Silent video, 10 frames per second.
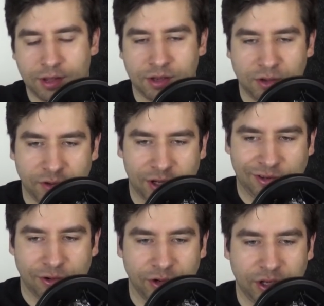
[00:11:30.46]
And then you've
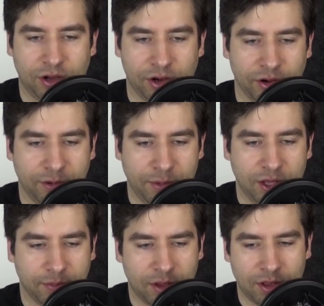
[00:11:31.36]
got Tony and Conor
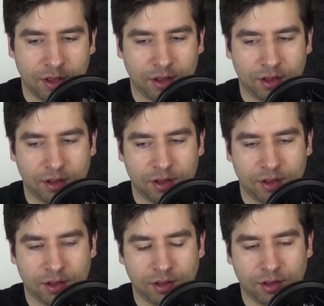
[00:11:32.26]
Khabib.
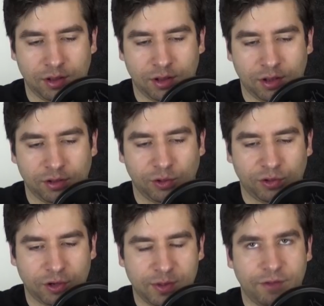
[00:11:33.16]

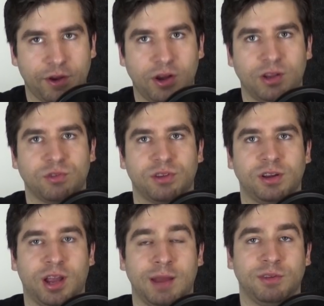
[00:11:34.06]
So it's going to be a very
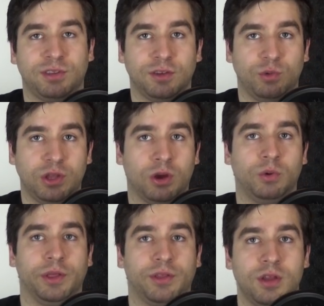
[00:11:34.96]
interesting time to see if we
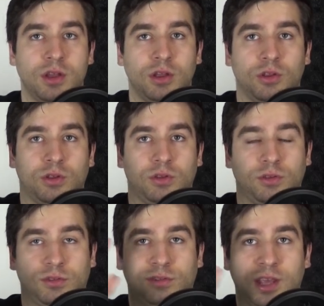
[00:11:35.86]
go with
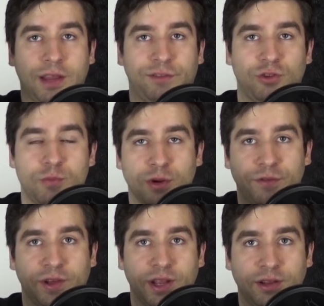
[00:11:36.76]
save
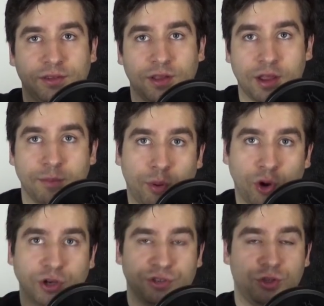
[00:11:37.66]
super fights,
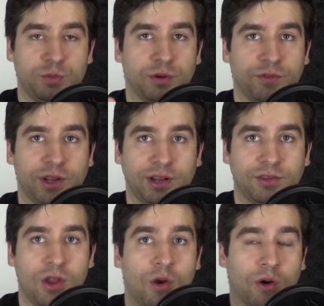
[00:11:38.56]
push super
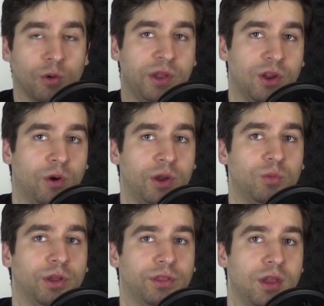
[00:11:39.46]
fights, or are we
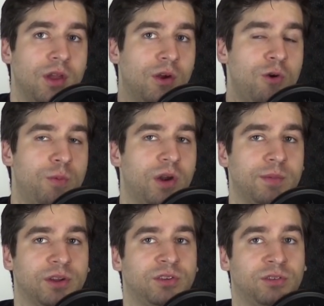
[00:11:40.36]
going with who
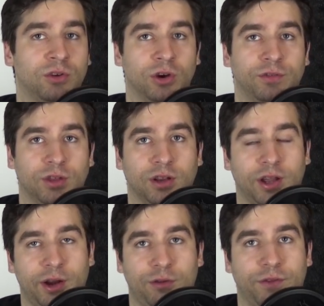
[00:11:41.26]
pretty much deserves a
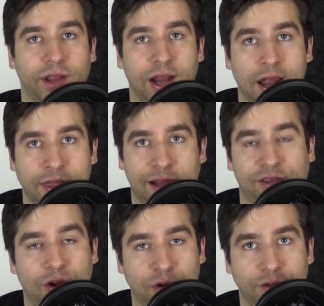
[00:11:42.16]
title fight, and
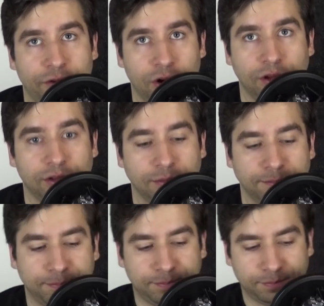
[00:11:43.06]
that's Tony Ferguson.